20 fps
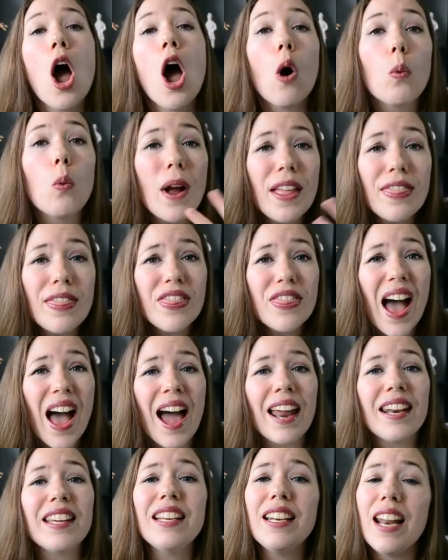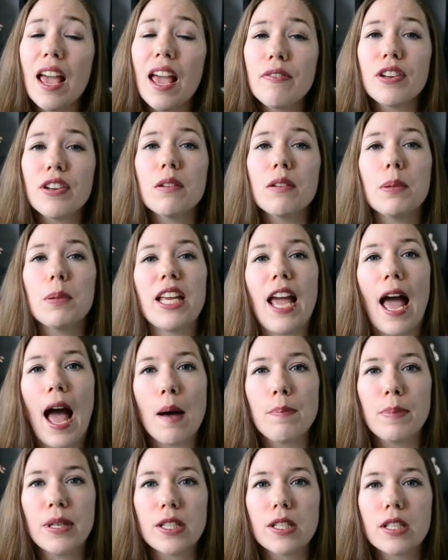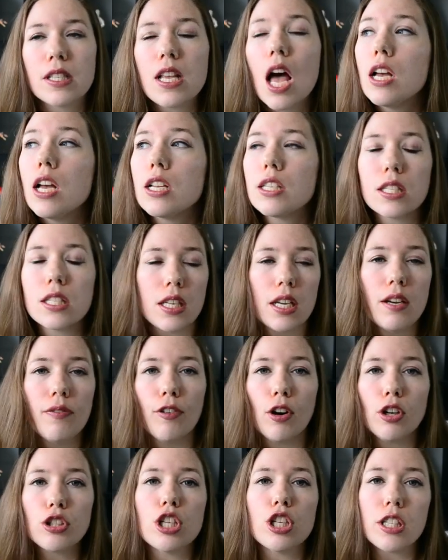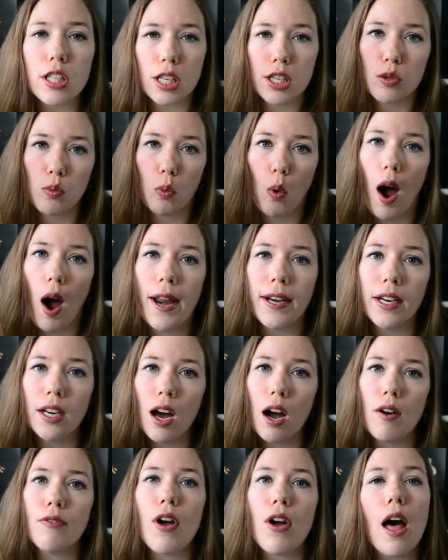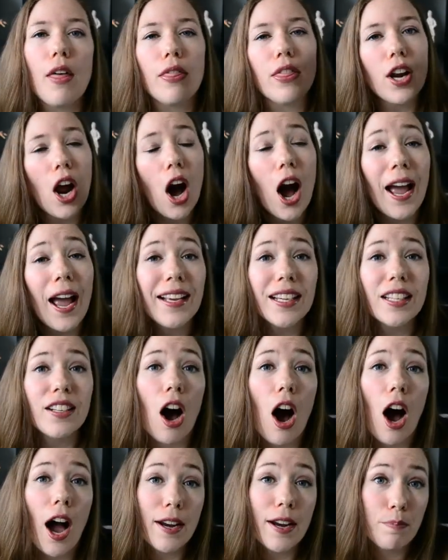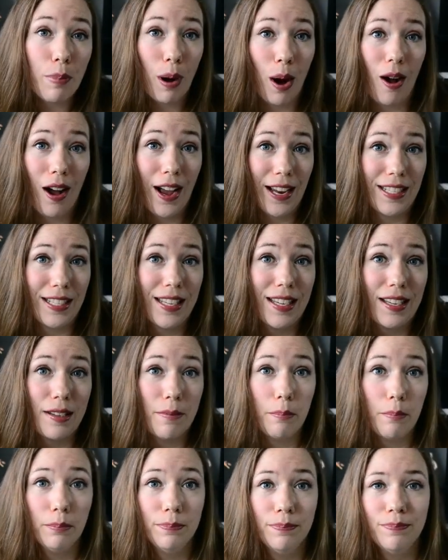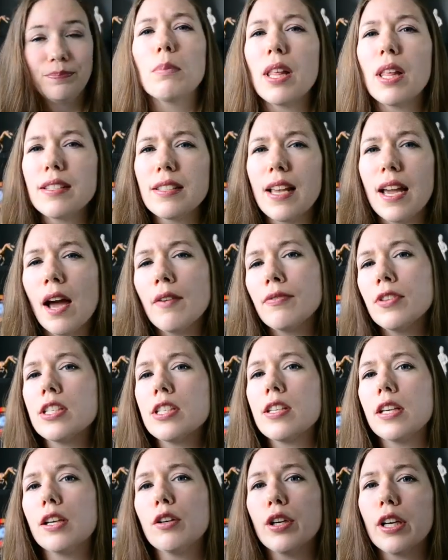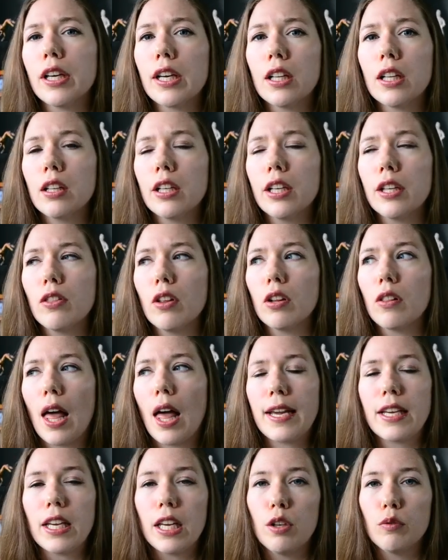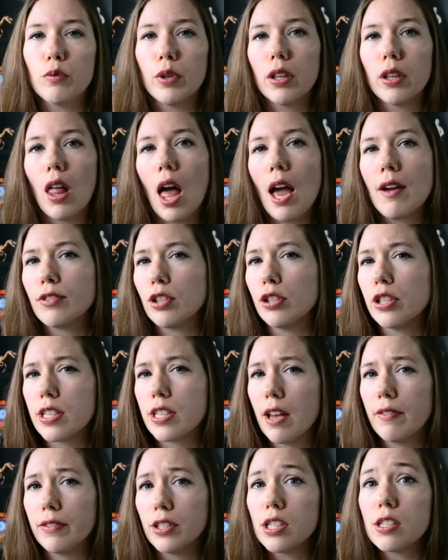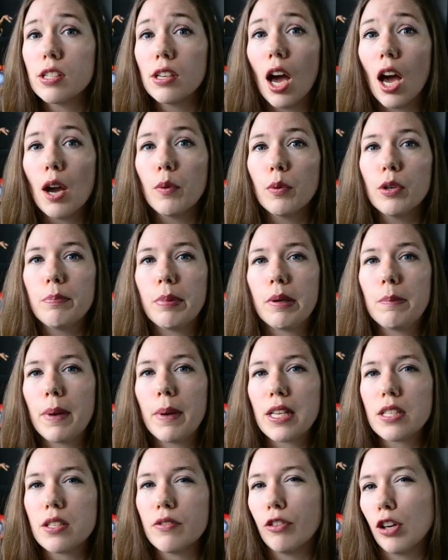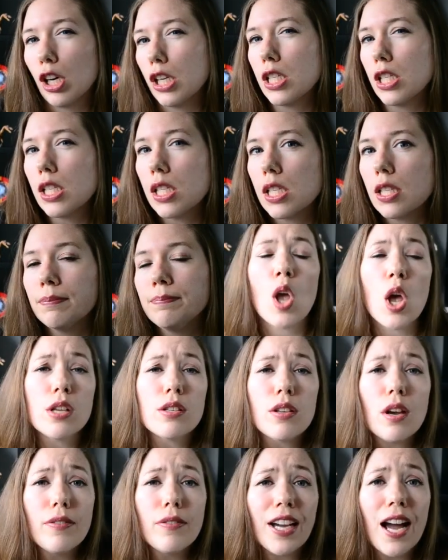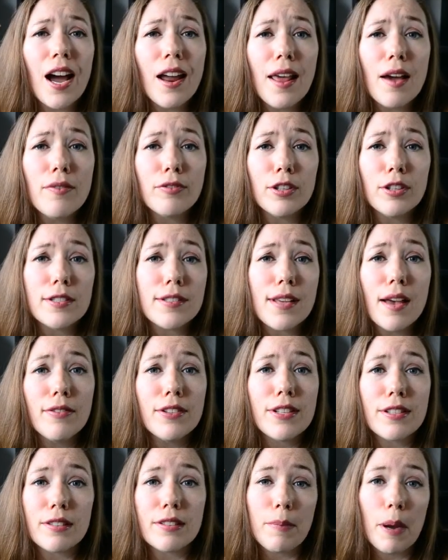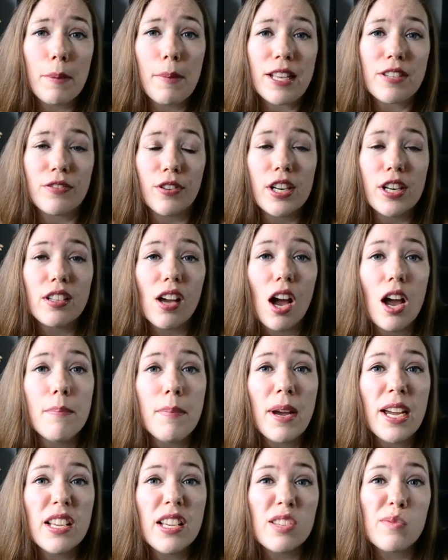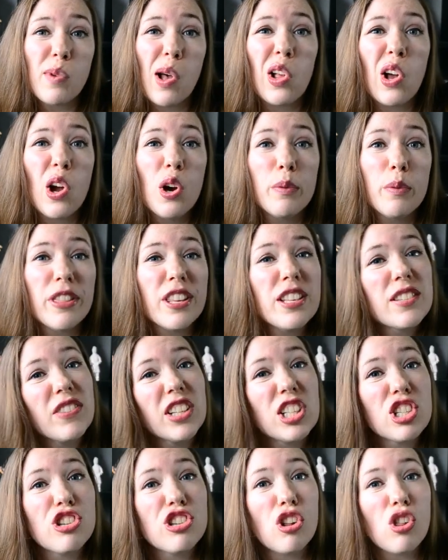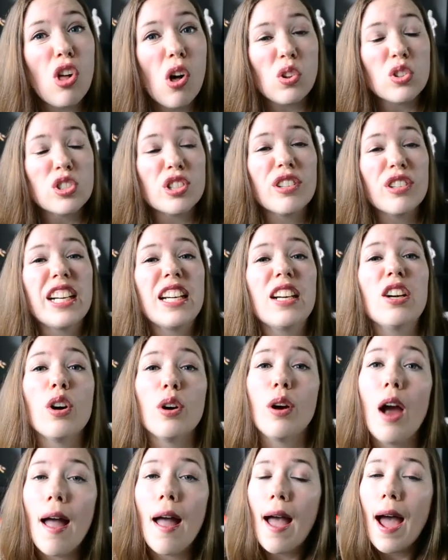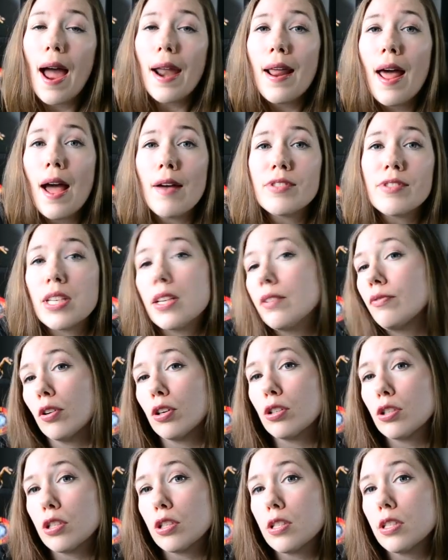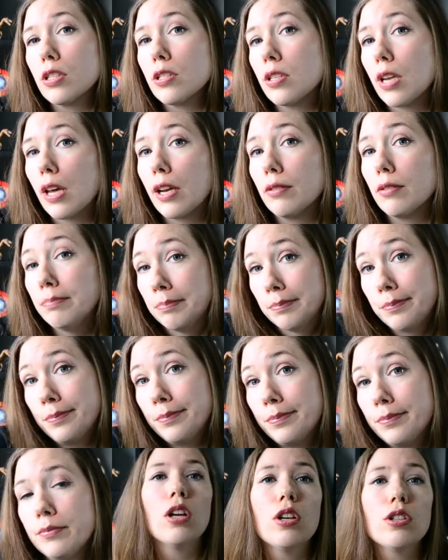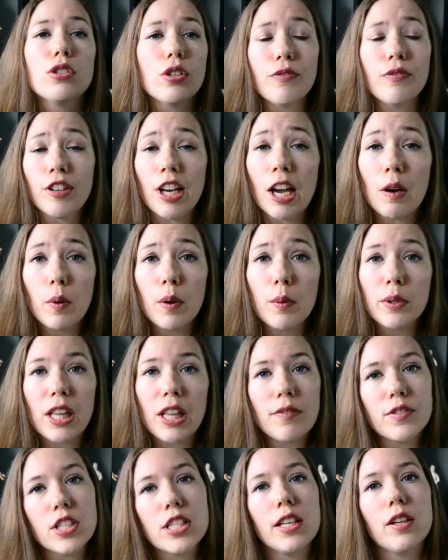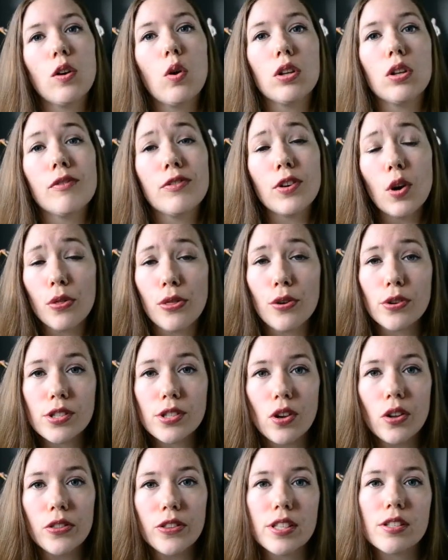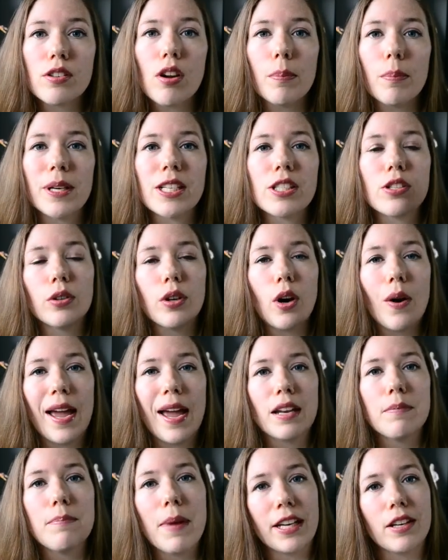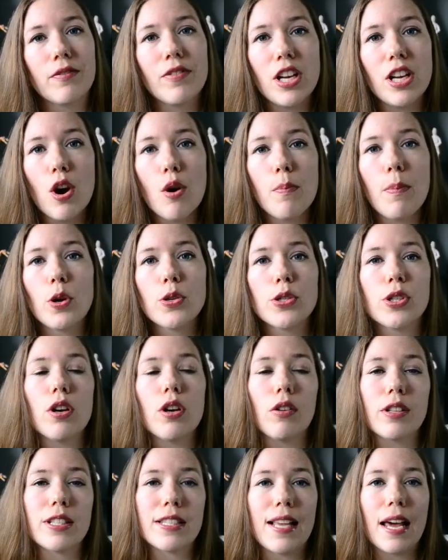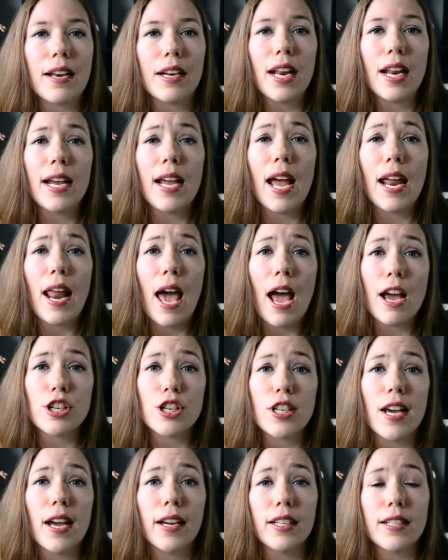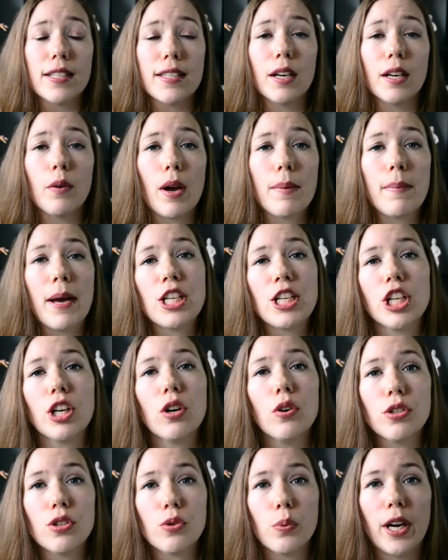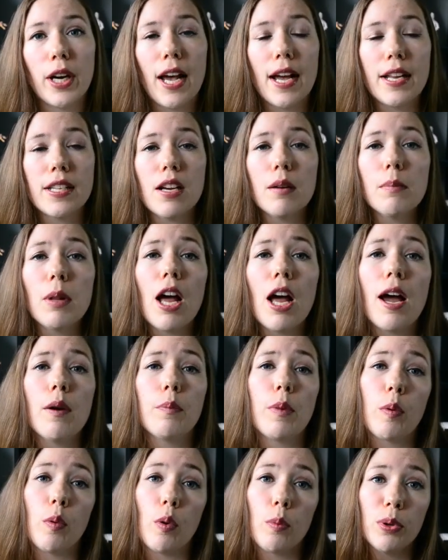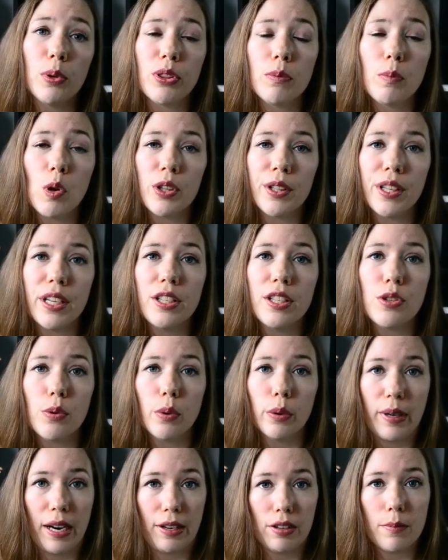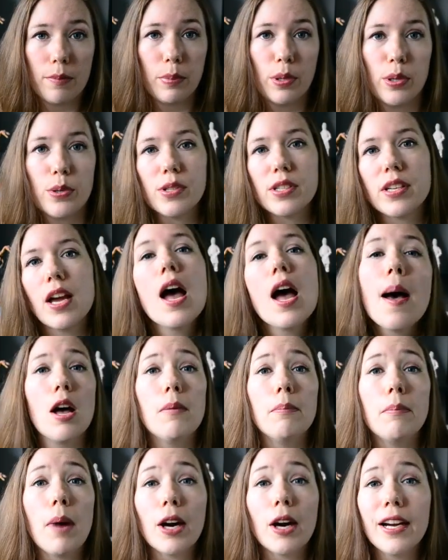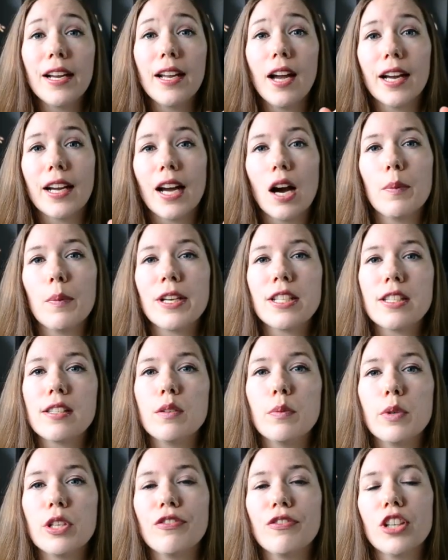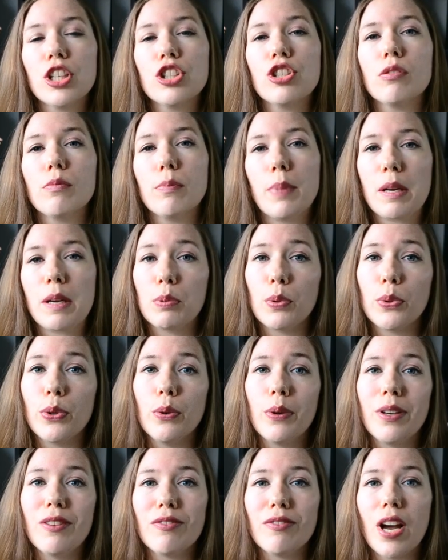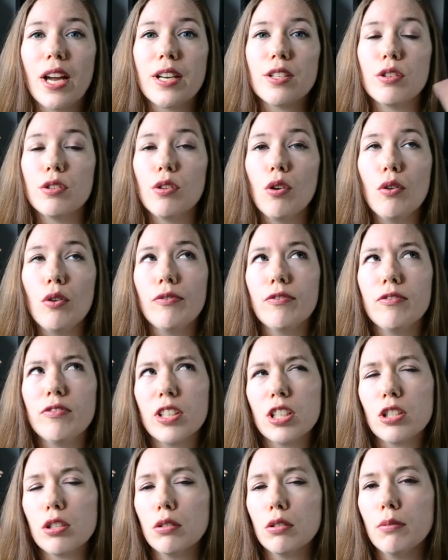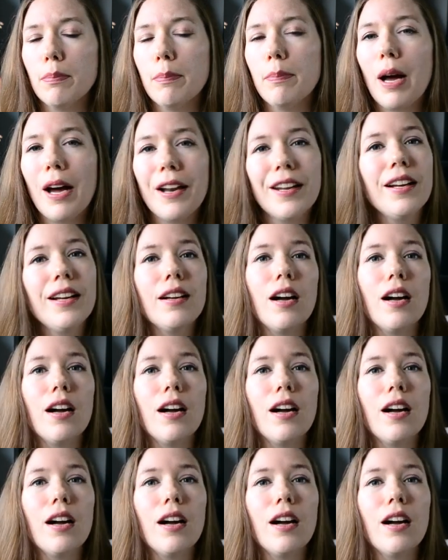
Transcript: When that inevitably happens, Steve Rogers is wide enough that I can hide behind him. Plus I have this secret inkling that like in real life Chris Evans and I would be best friends. So if I can't have Chris Evans as my best friend, I may as well go with his fictional alter ego and have Steve Rogers instead. Don't forget, we would love to see all of your thoughts on this topic, so go ahead, make a video, post it on Saturday, and hashtag it SegwayMagic on Twitter and Tumblr, and we will put them all into a roundup post. Murray, I can't wait to see which fictional people you invite to your fictional party.